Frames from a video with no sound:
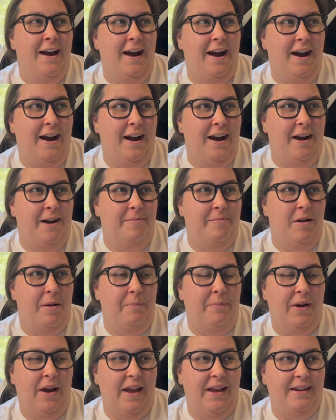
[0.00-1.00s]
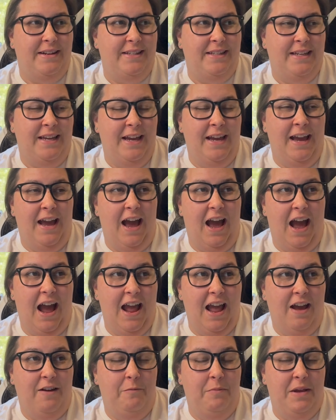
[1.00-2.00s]
But
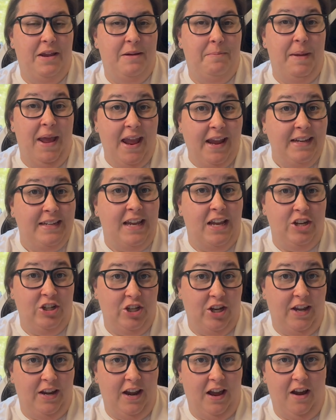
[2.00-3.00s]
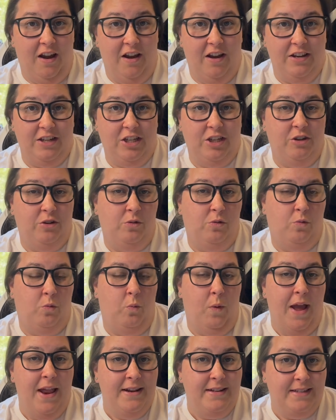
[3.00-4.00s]
I have been paying attention to
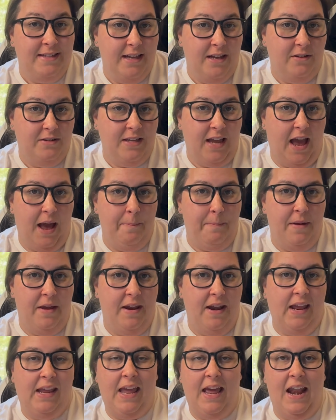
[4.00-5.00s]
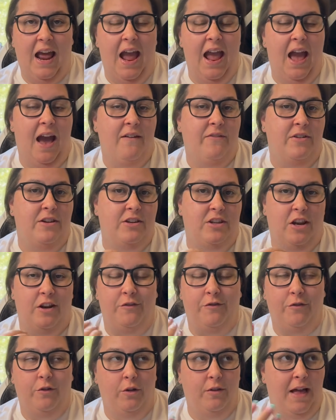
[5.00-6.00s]
when sales happen. Again, I haven't done a
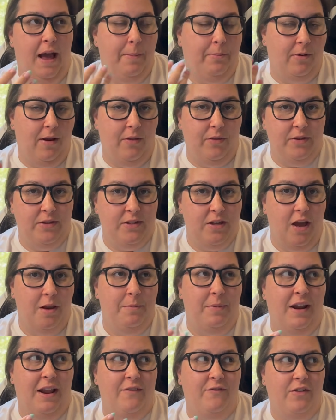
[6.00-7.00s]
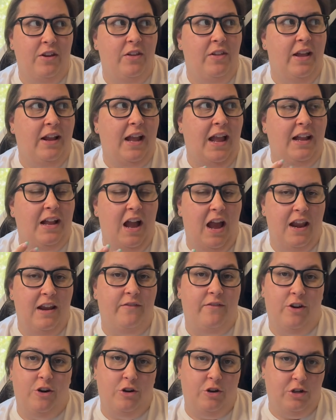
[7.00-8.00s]
full lap around the sun, but I feel like I kind
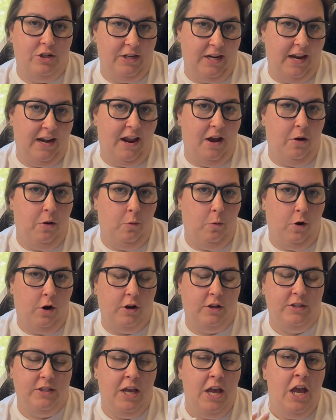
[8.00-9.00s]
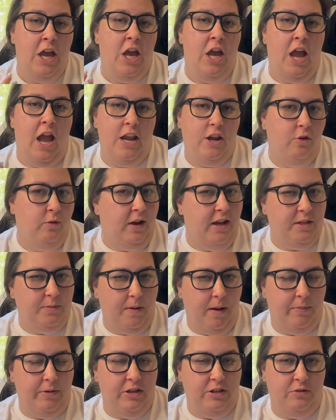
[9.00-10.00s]
of understand how it works. And you guys
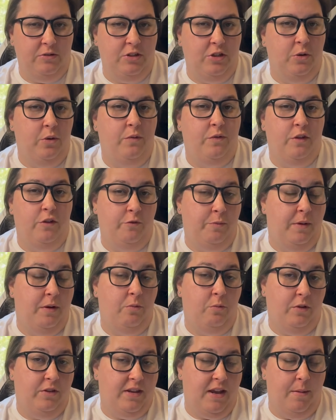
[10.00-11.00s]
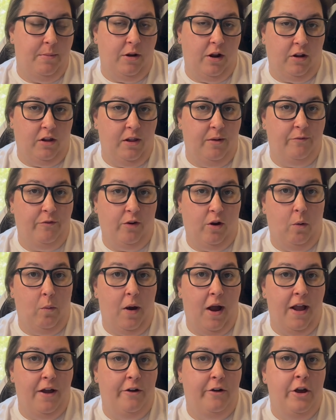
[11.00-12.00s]
probably do too if you've been with Diamond Art Club for a
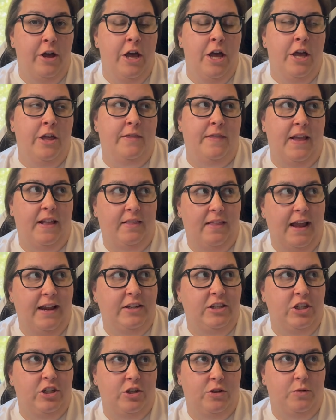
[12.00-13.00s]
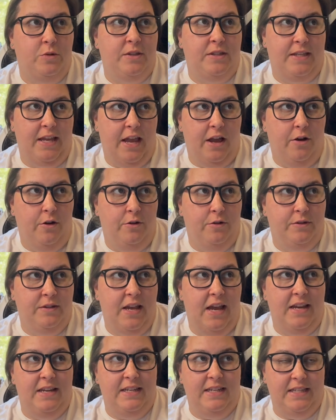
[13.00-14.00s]
while. They like to do sales
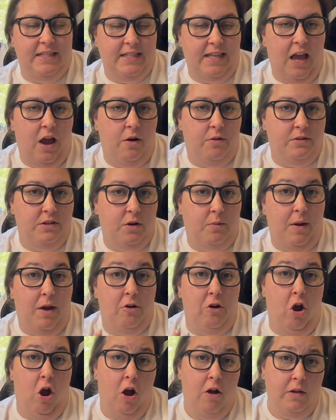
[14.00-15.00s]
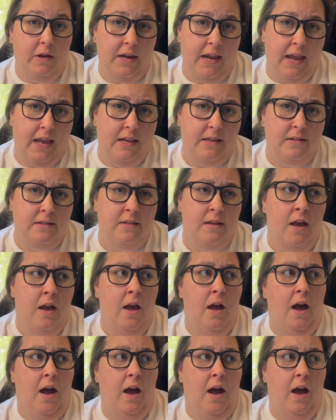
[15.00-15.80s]
and discounts around holidays.